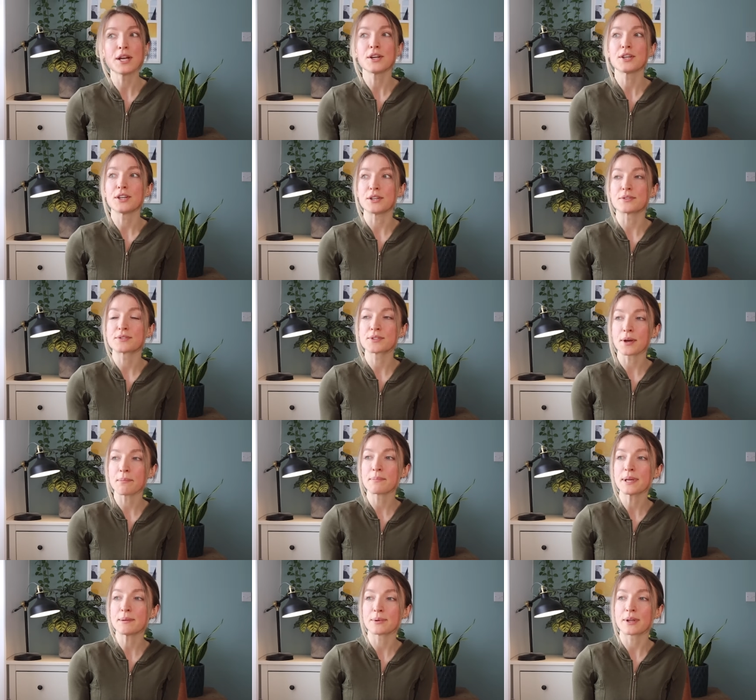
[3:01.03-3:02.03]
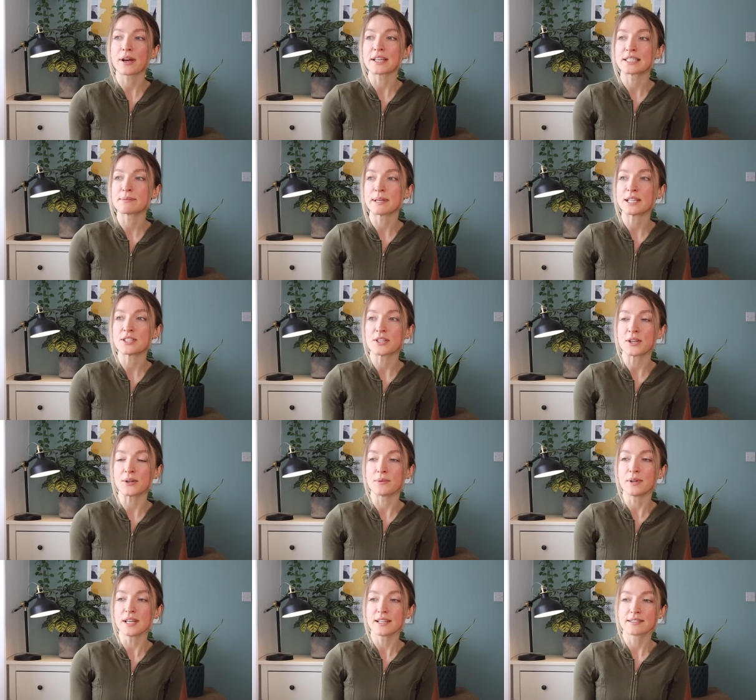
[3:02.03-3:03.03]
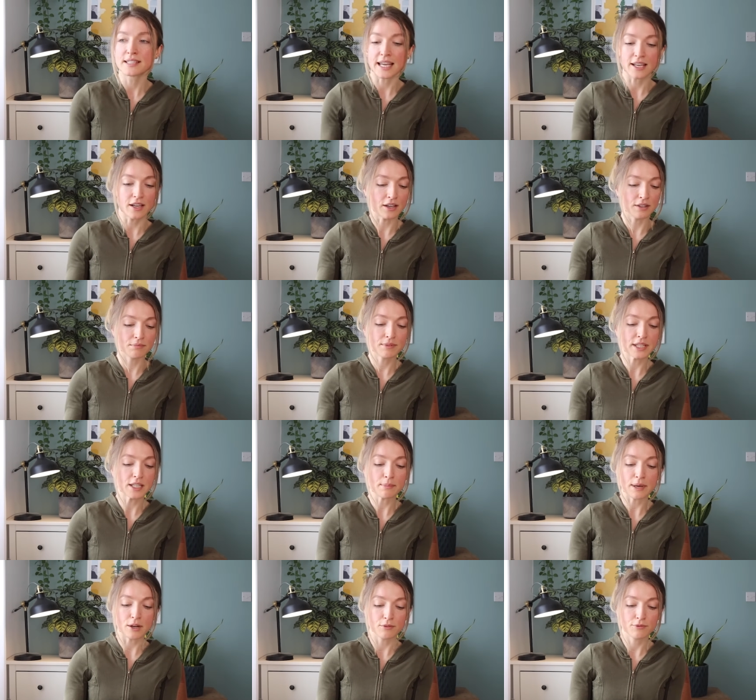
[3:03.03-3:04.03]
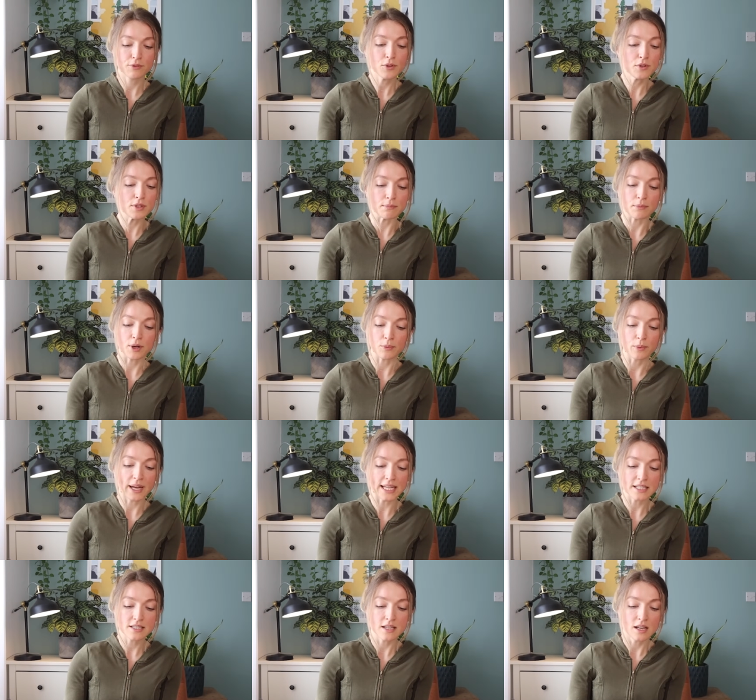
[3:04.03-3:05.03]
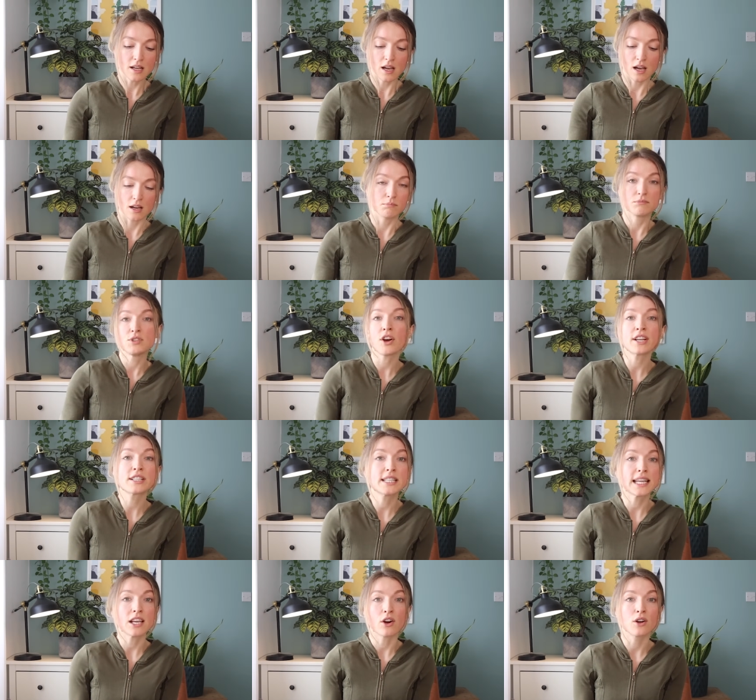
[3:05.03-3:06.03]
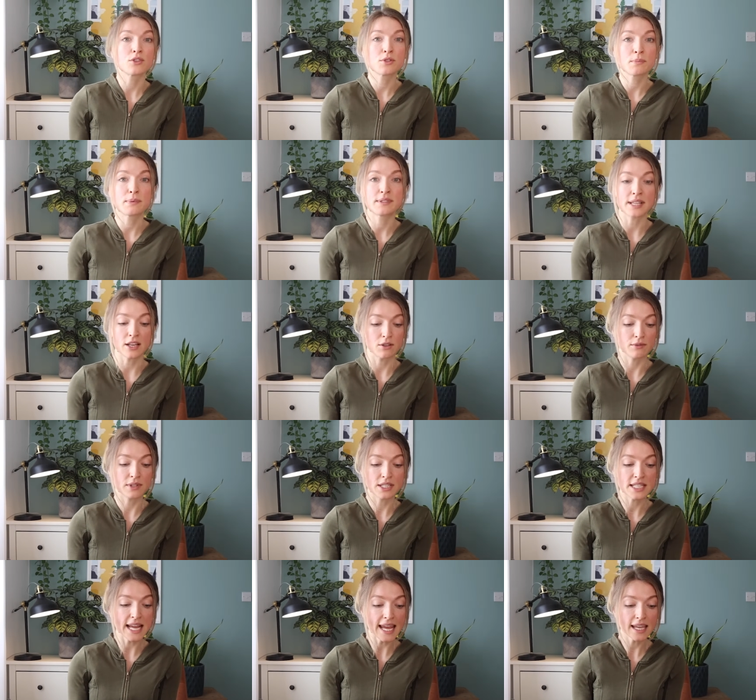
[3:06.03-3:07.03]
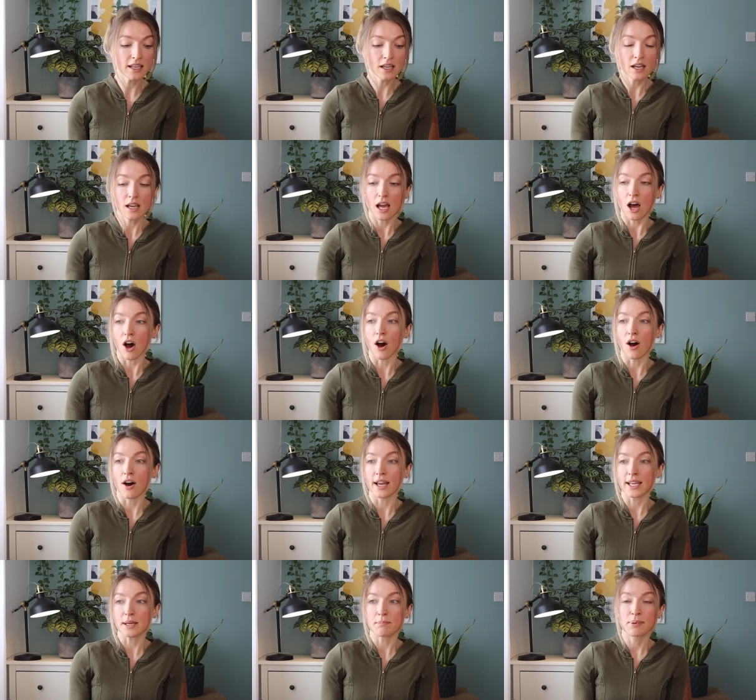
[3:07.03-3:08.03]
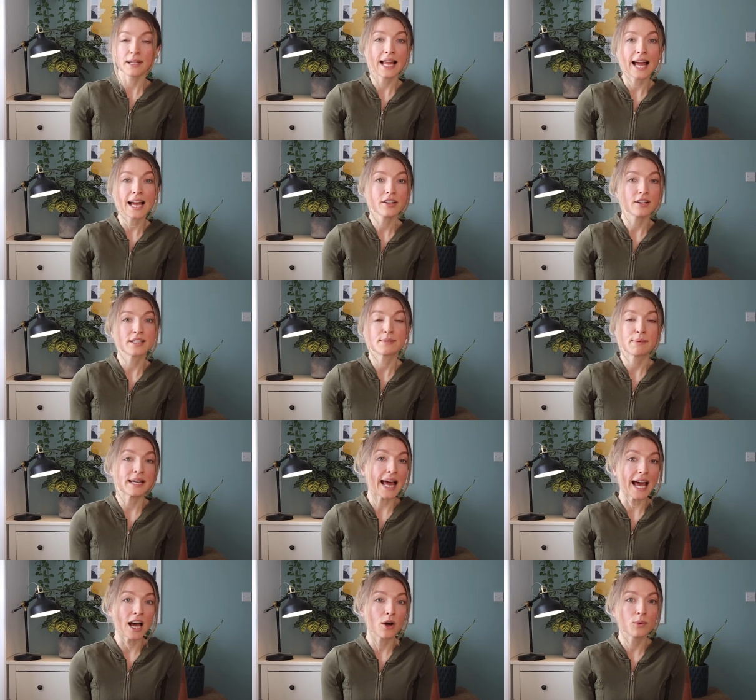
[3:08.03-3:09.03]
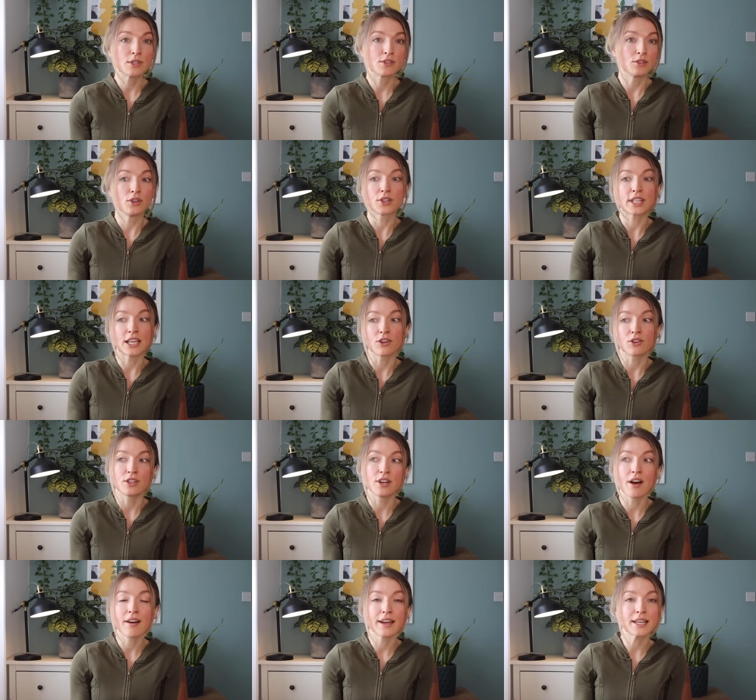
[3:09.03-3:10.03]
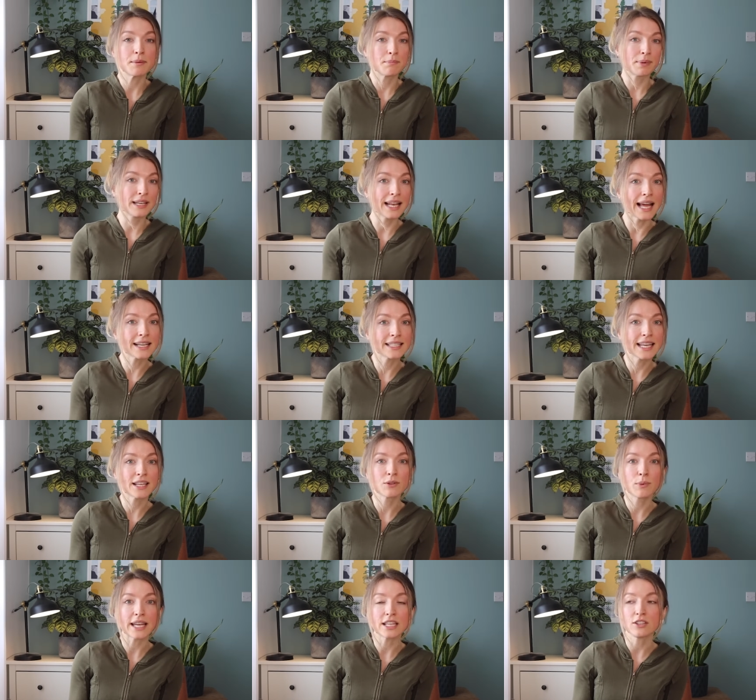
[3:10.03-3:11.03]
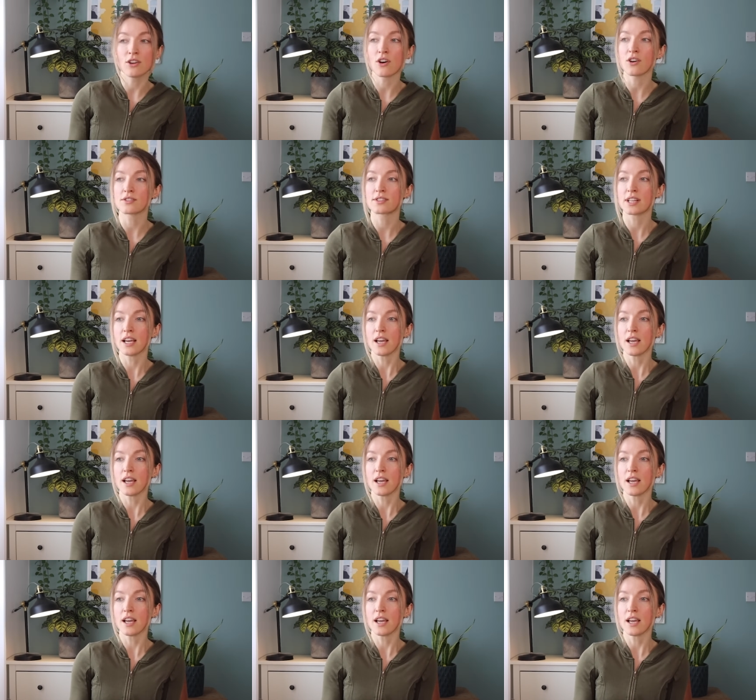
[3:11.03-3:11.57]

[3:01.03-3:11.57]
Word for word: You know, some people that I speak to say, I think about food and my weight um, 90, 100% of the day. I plan, I spend hours looking online, planning weight loss,